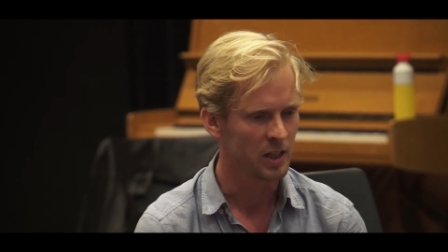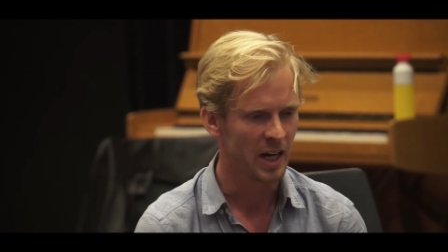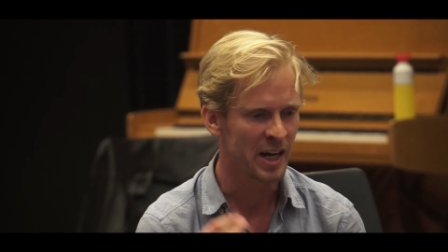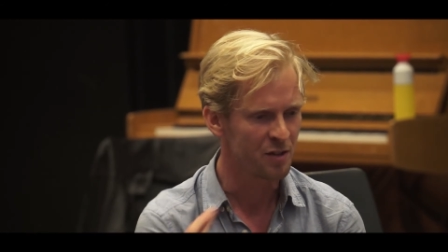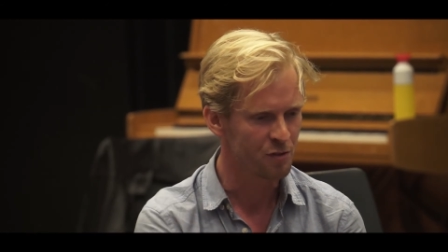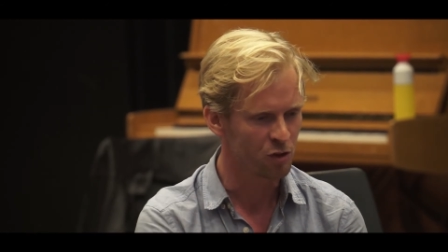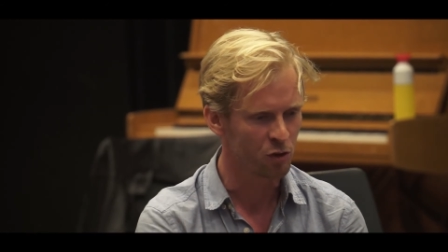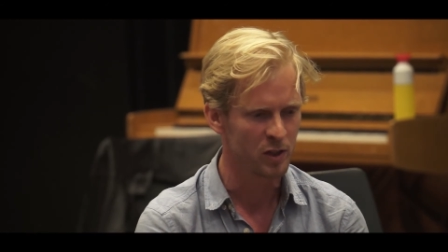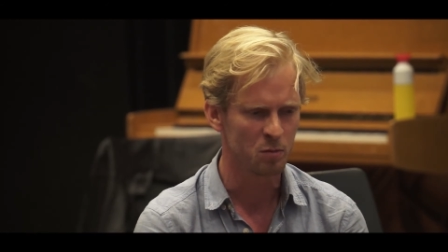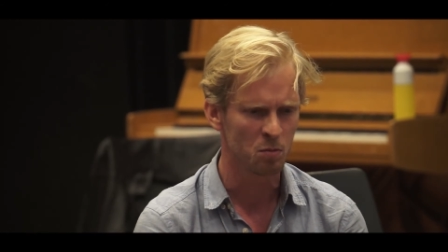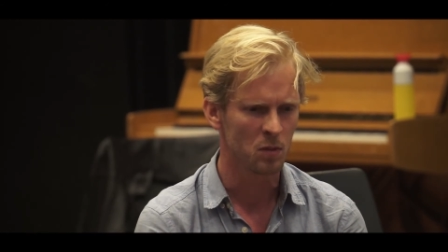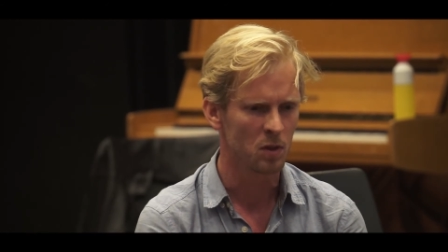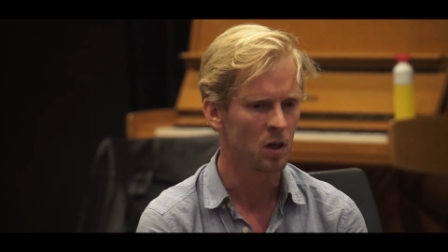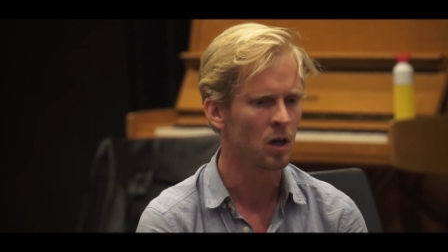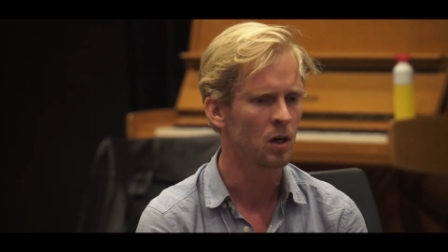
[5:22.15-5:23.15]
I have a dream.
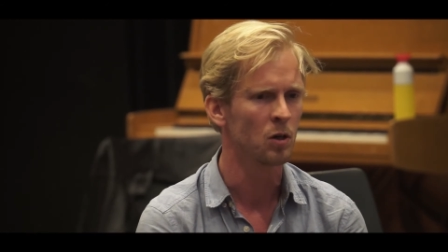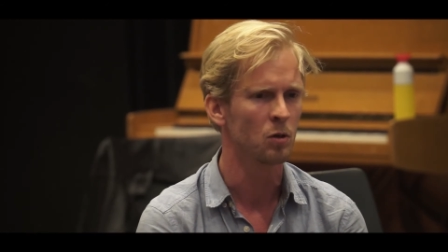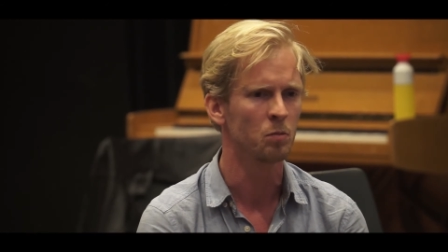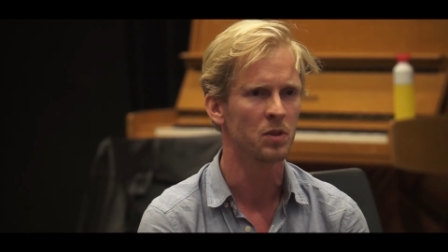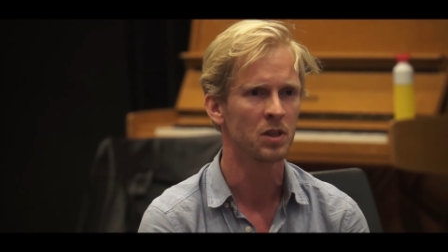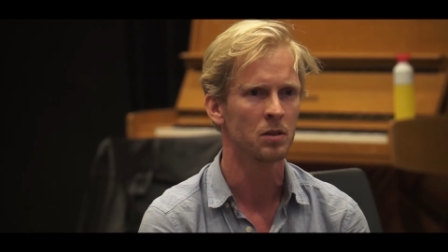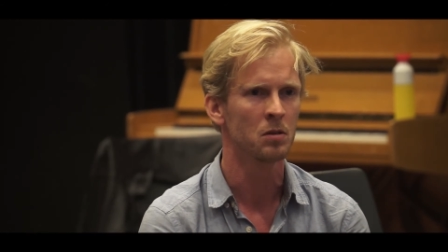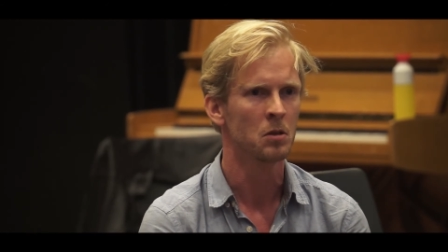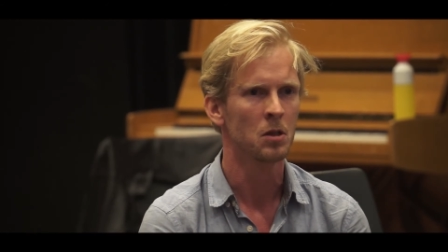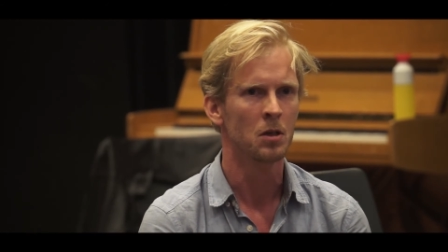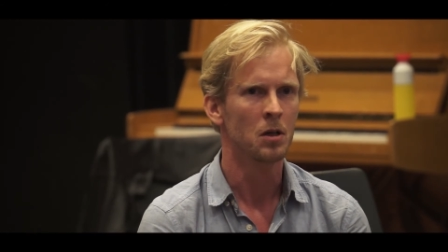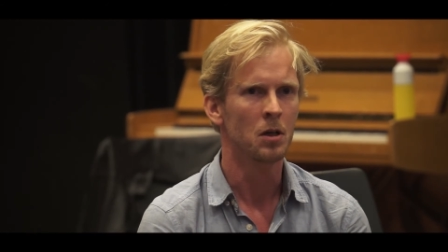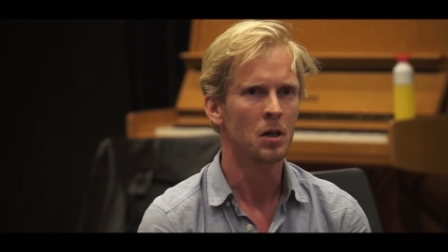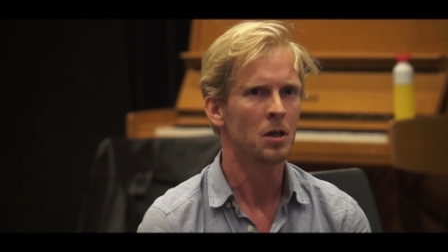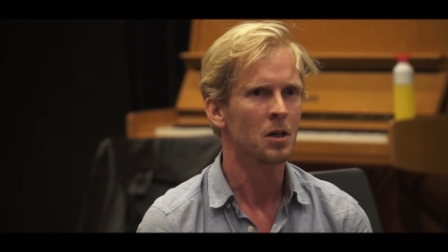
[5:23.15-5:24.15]
Oh, but
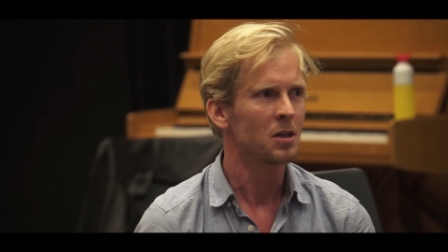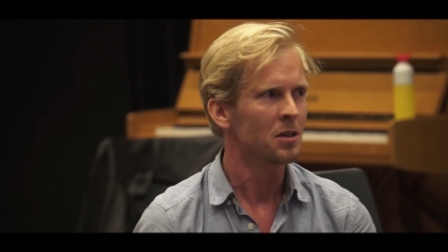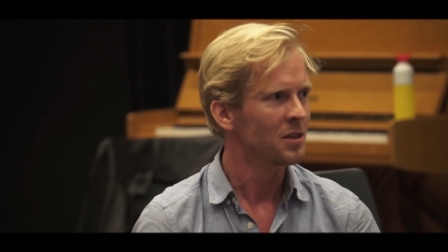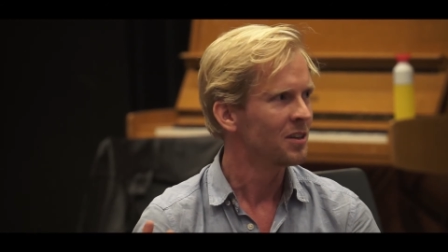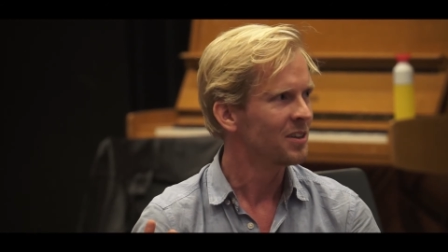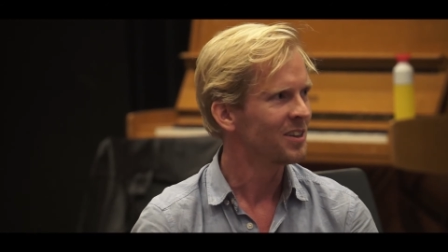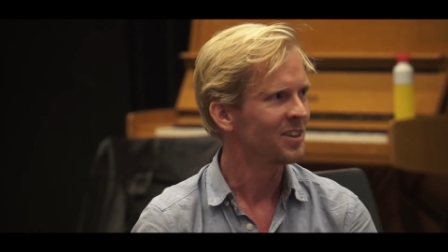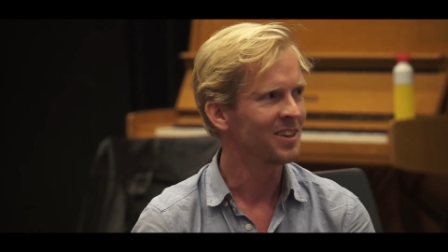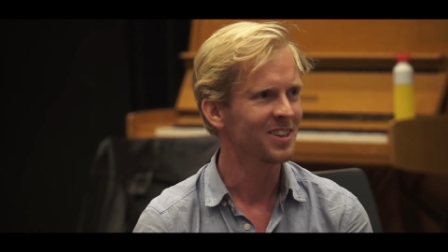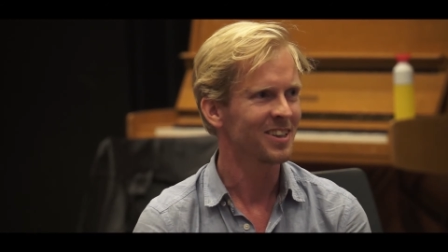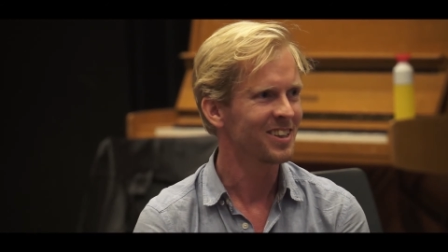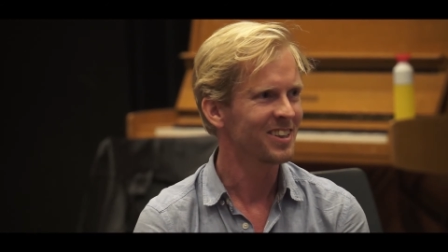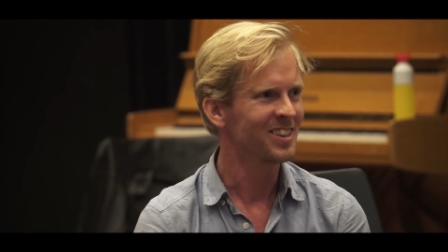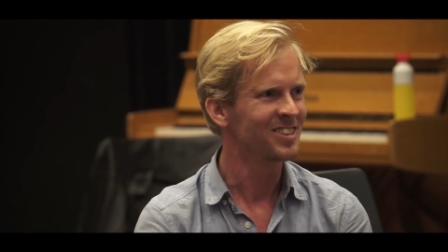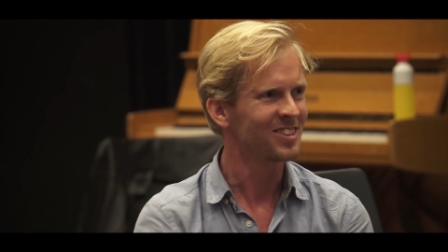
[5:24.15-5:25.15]

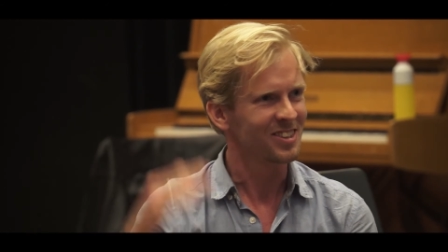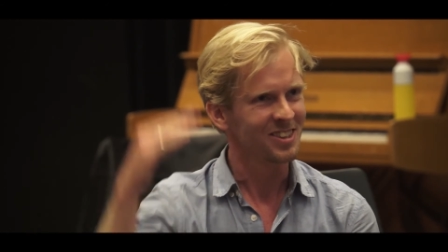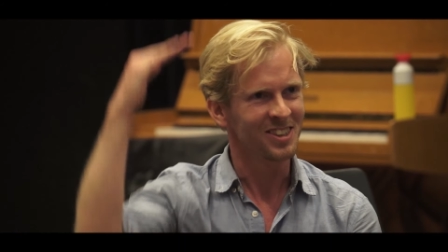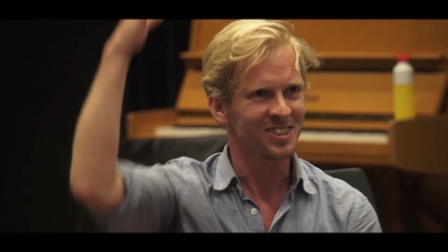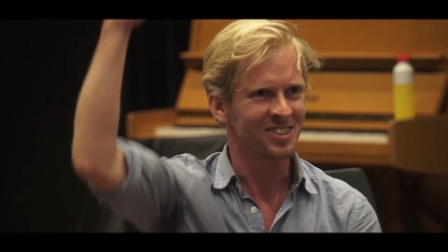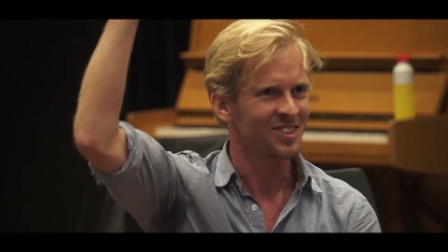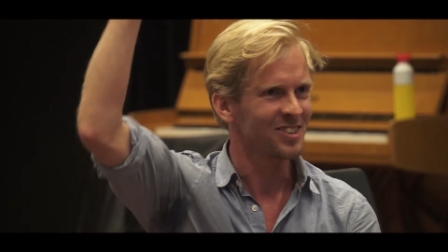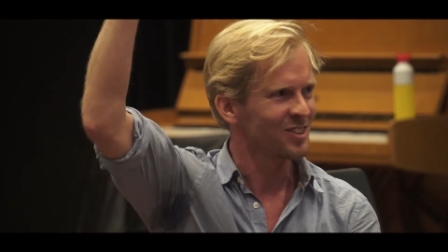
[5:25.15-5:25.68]
it's